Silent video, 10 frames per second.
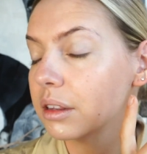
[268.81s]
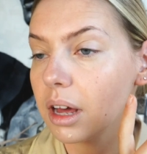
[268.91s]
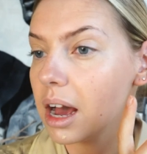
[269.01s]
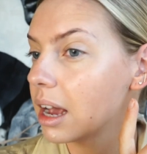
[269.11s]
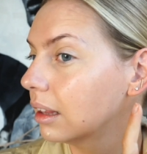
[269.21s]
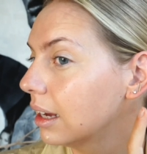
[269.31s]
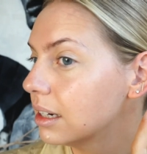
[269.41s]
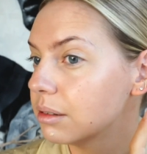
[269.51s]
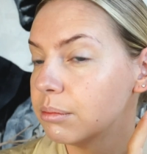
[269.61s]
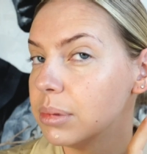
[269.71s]
the
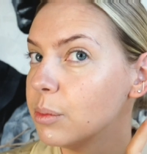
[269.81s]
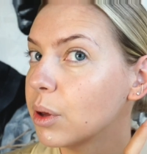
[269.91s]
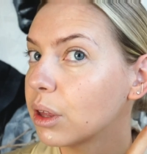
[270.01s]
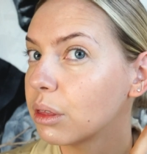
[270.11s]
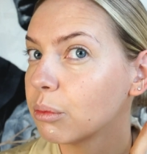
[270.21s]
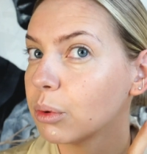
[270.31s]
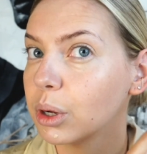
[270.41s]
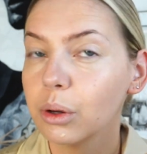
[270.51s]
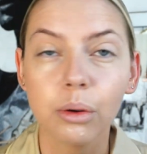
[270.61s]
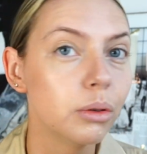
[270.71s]
highlight beaming
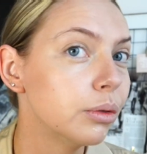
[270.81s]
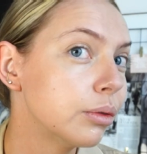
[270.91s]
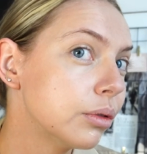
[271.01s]
through,